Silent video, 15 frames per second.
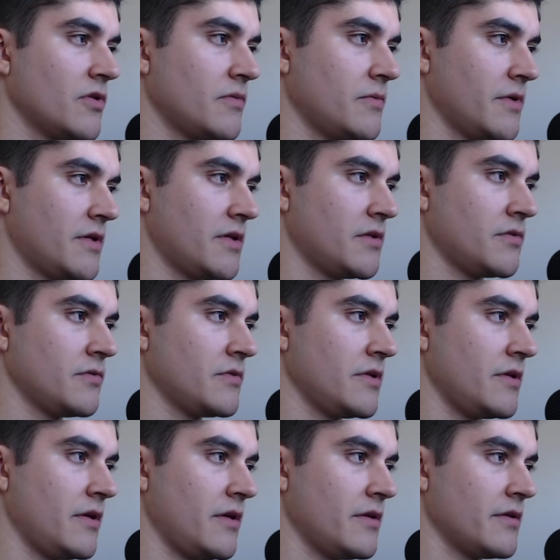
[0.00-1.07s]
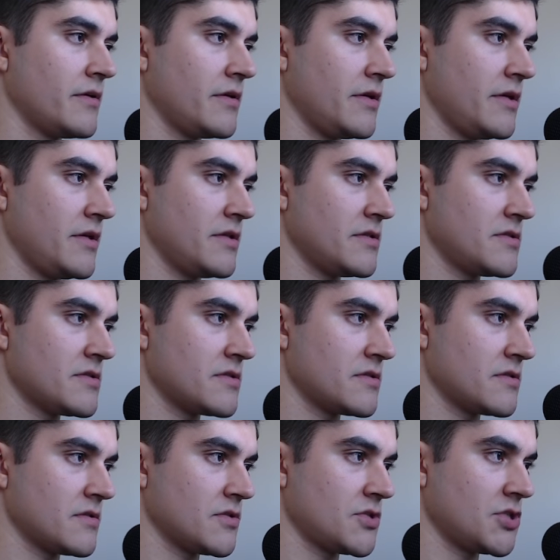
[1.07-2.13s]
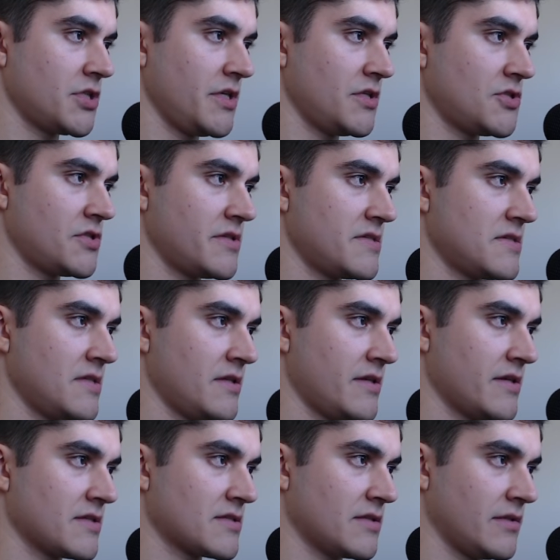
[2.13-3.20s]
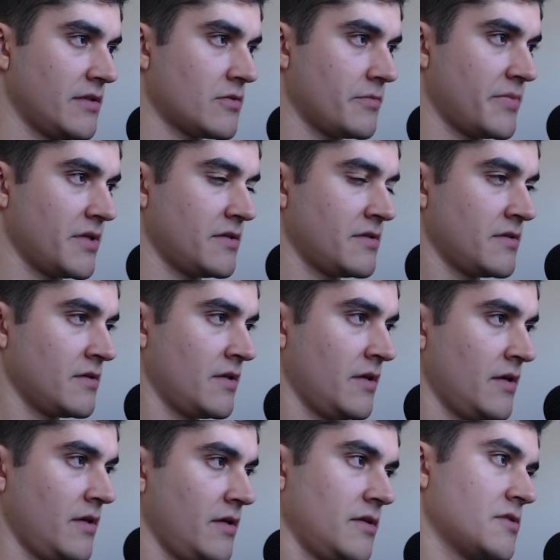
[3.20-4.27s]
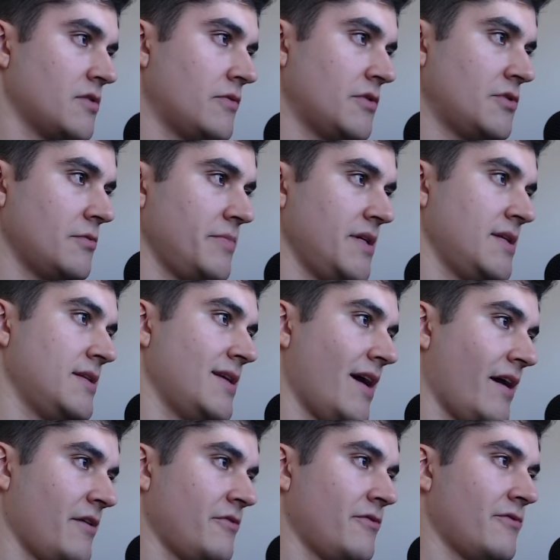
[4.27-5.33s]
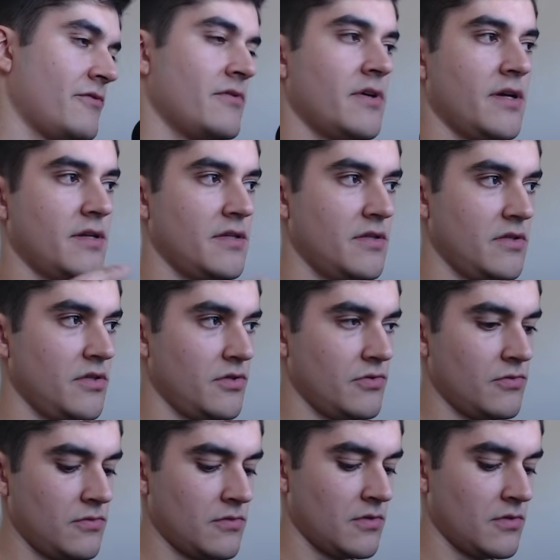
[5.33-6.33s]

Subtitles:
we can do here is change the syntax a little bit. It's going to be def new,